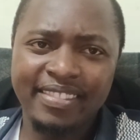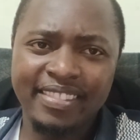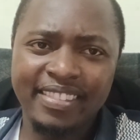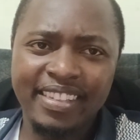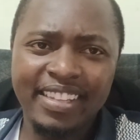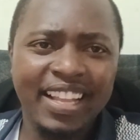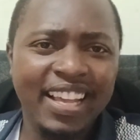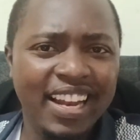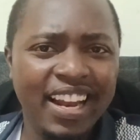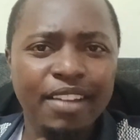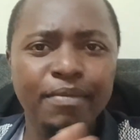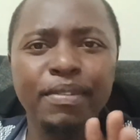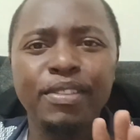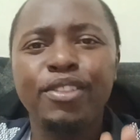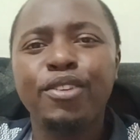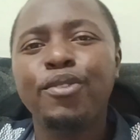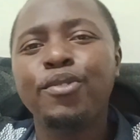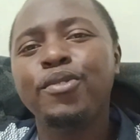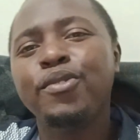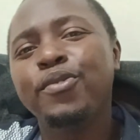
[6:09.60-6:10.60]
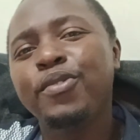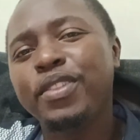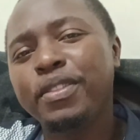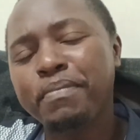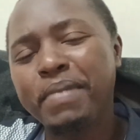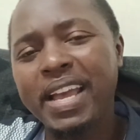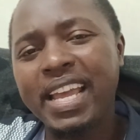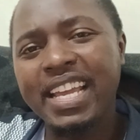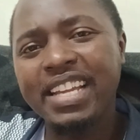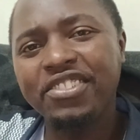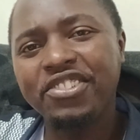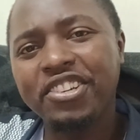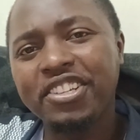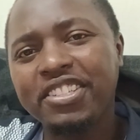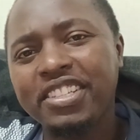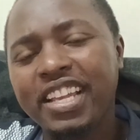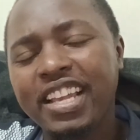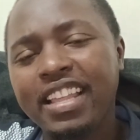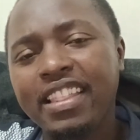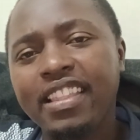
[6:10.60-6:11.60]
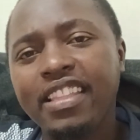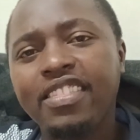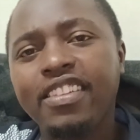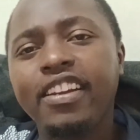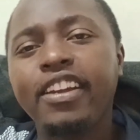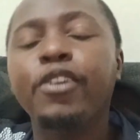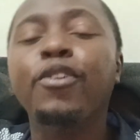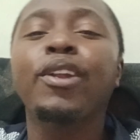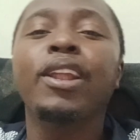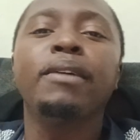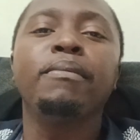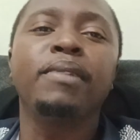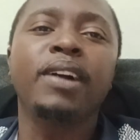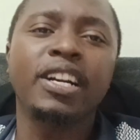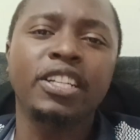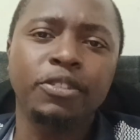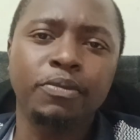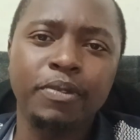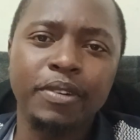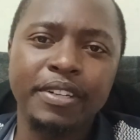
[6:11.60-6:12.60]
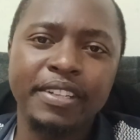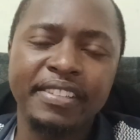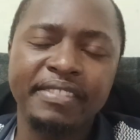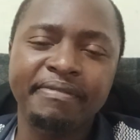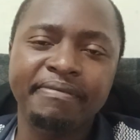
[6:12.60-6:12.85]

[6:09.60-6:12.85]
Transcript: And then I'll be through with my entries in the three-column cash book.